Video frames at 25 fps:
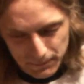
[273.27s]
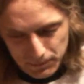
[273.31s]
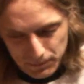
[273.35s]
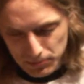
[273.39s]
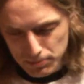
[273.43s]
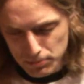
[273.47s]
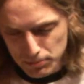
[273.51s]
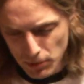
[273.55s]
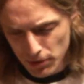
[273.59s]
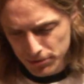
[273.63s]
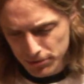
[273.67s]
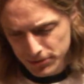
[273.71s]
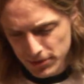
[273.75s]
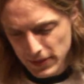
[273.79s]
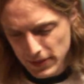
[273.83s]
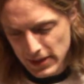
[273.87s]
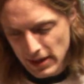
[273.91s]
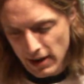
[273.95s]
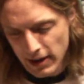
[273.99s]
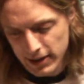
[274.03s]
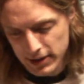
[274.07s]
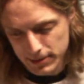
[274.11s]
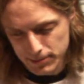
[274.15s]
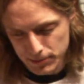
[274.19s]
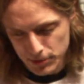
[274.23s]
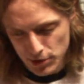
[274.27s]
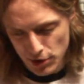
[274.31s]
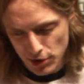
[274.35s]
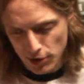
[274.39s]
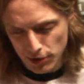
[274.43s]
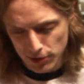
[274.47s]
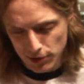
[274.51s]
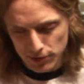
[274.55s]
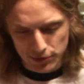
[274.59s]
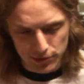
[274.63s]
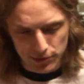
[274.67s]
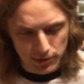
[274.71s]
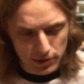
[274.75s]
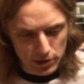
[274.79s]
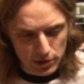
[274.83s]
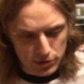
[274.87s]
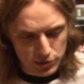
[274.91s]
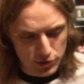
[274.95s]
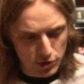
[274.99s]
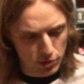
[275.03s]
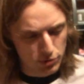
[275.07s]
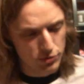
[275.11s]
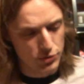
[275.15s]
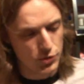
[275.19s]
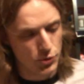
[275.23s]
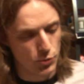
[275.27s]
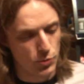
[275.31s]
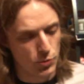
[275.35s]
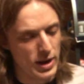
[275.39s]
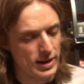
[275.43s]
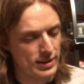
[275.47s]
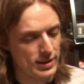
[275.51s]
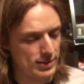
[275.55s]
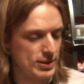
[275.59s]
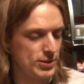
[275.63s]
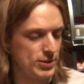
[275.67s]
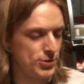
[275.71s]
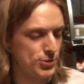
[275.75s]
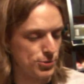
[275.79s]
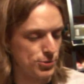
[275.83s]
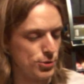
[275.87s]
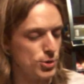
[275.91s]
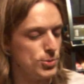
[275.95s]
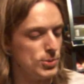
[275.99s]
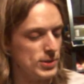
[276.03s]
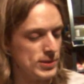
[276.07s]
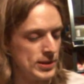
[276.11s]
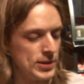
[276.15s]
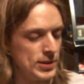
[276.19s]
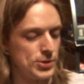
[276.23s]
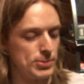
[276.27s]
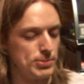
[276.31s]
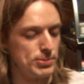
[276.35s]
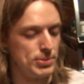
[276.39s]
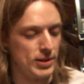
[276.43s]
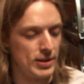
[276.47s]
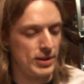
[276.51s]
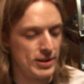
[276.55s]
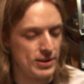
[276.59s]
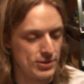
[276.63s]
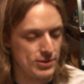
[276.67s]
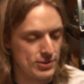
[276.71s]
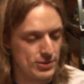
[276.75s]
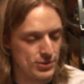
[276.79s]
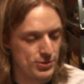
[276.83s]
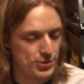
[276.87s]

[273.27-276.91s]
Most of the item cards don't directly screw with other players.